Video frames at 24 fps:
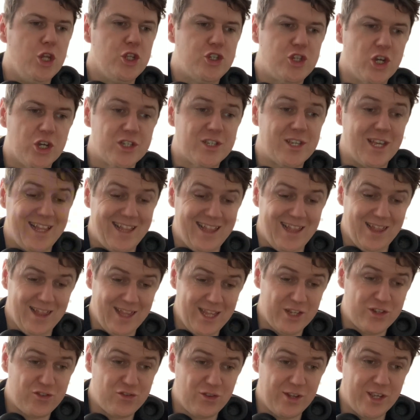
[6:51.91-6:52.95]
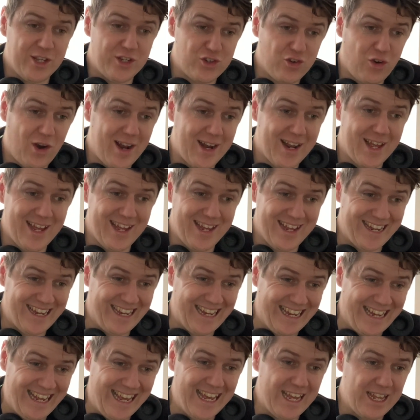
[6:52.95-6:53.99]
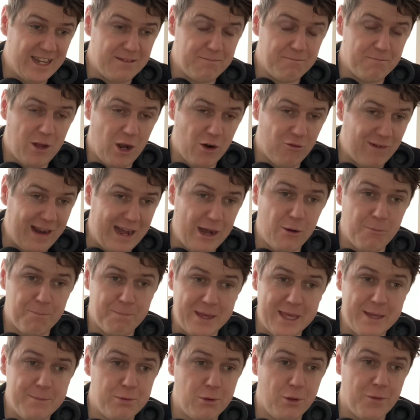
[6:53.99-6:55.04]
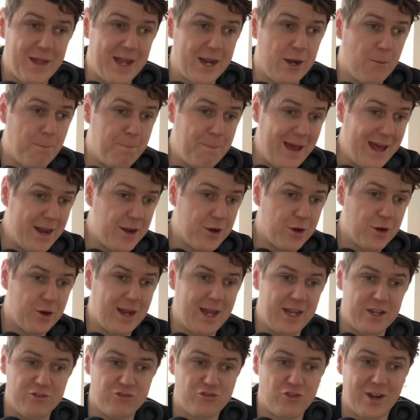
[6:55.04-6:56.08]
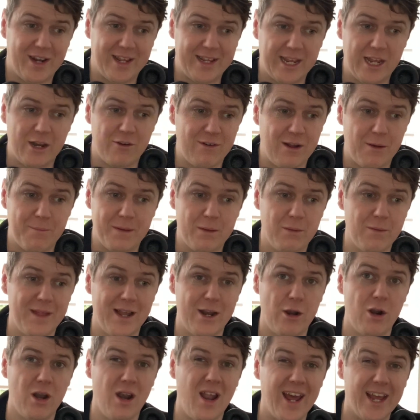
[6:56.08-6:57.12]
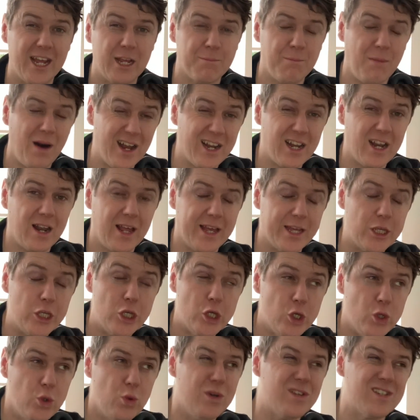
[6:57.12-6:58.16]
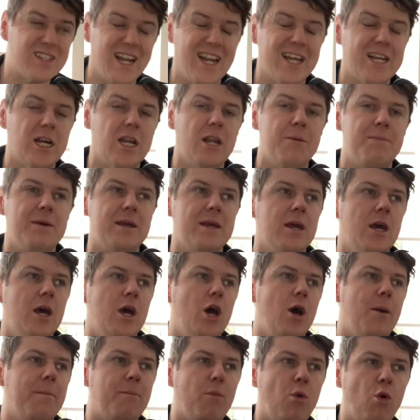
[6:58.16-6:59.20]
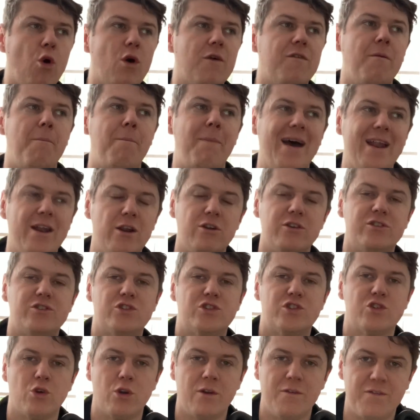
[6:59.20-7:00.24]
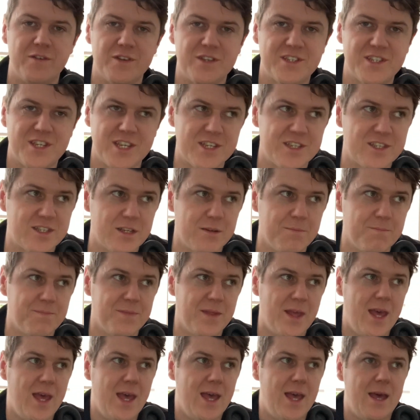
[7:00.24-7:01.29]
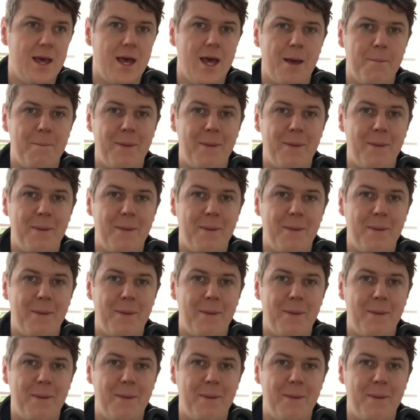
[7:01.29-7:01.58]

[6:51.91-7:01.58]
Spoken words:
just literally trying to get around people that are better and trying to get around people that are like-minded like you is kind of going to be more of a better sort of system, a